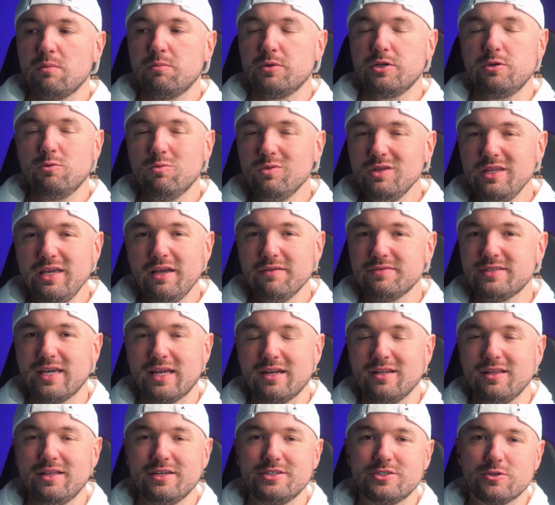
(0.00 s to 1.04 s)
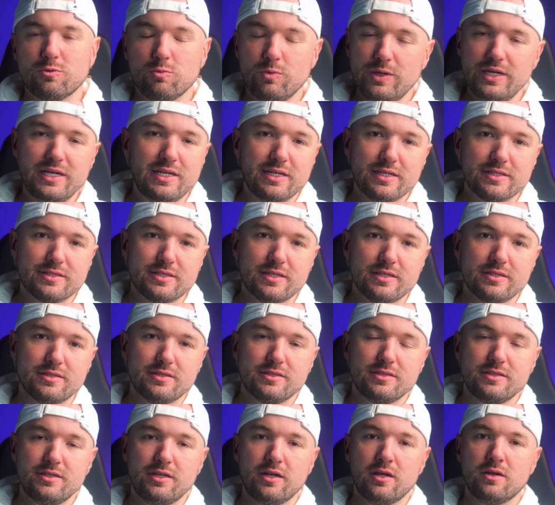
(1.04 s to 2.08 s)
You really have to analyze your
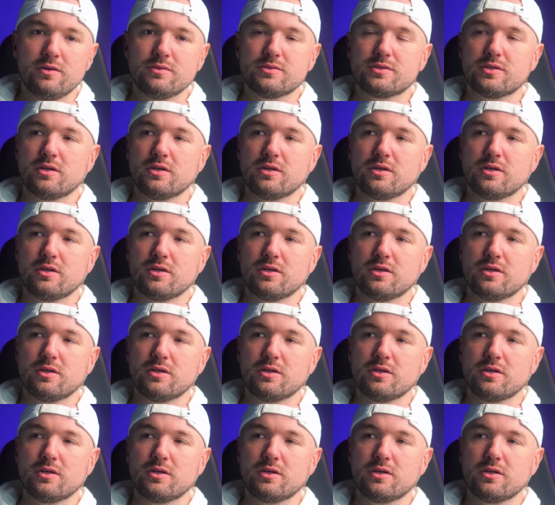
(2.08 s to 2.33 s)
weaknesses, you know.